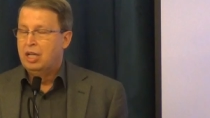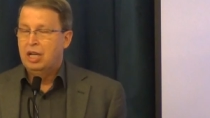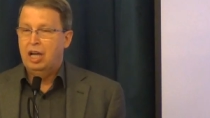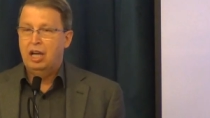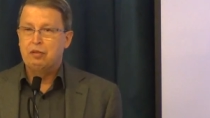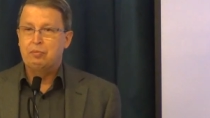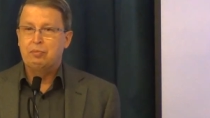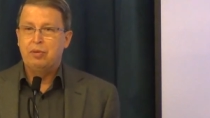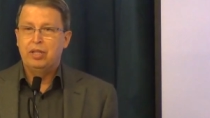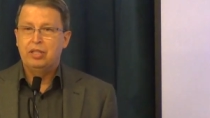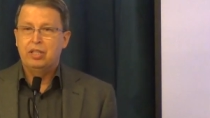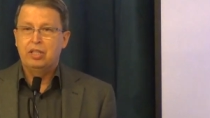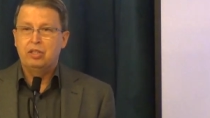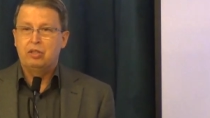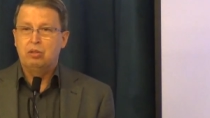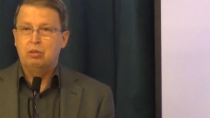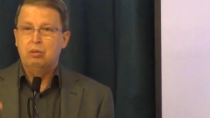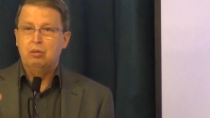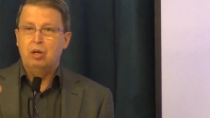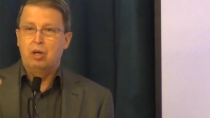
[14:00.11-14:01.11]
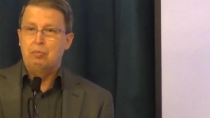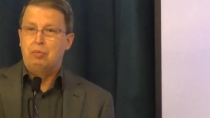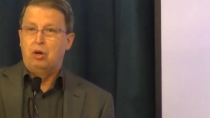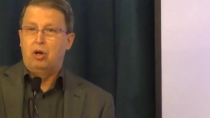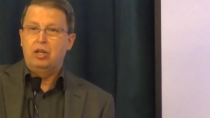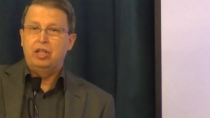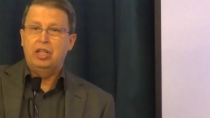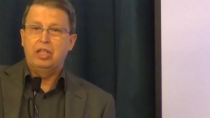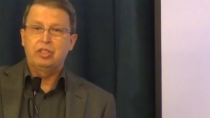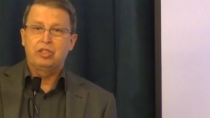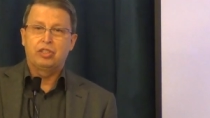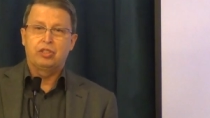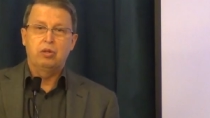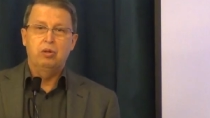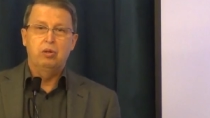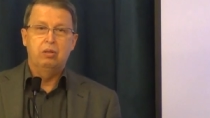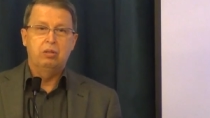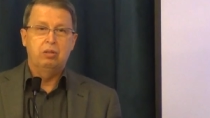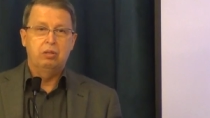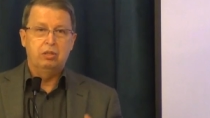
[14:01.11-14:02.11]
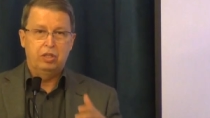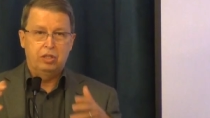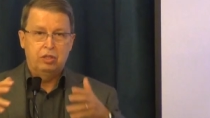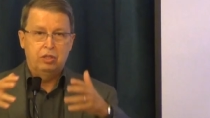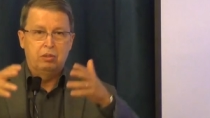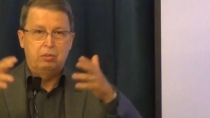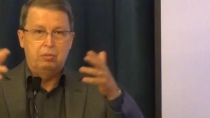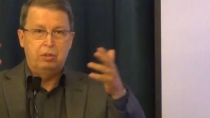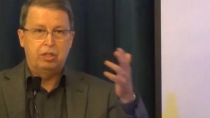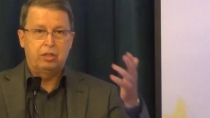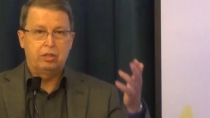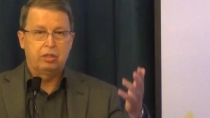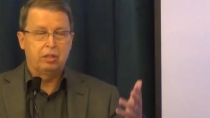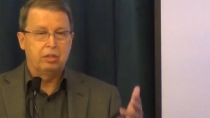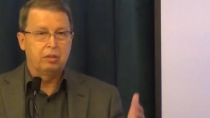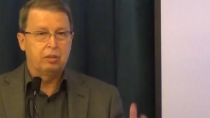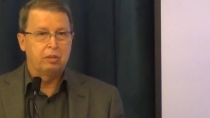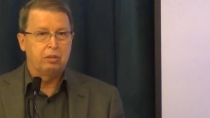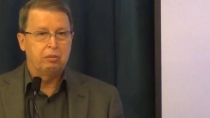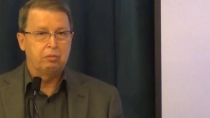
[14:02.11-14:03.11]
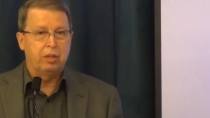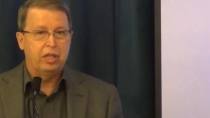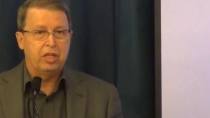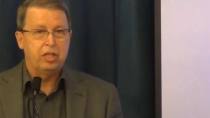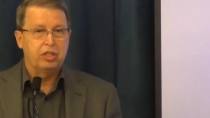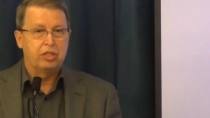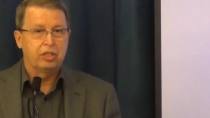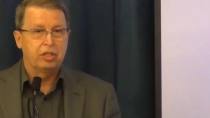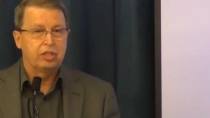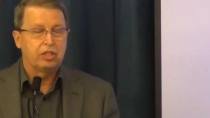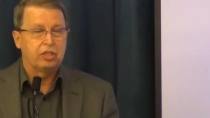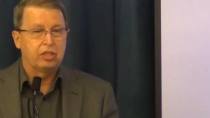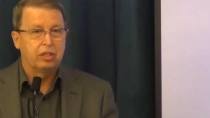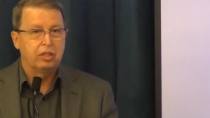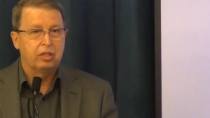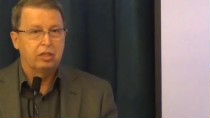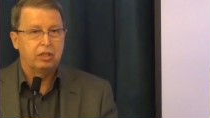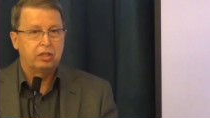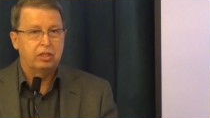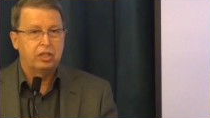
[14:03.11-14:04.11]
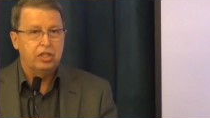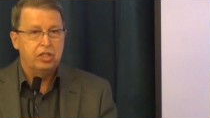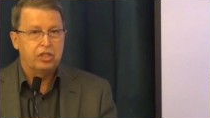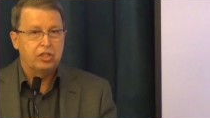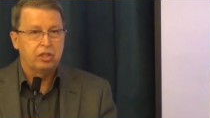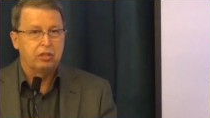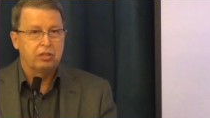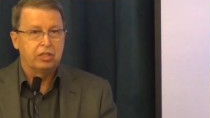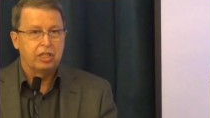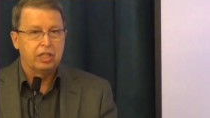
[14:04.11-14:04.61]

I've been into a boarding school, you know, with religious teachers